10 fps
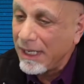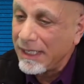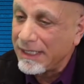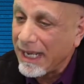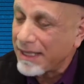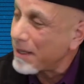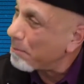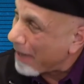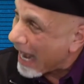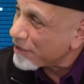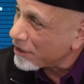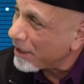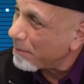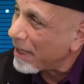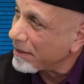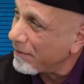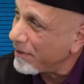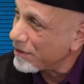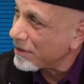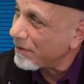and to get them passionate about the
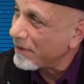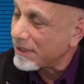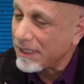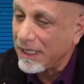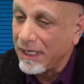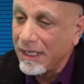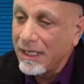vision of the city.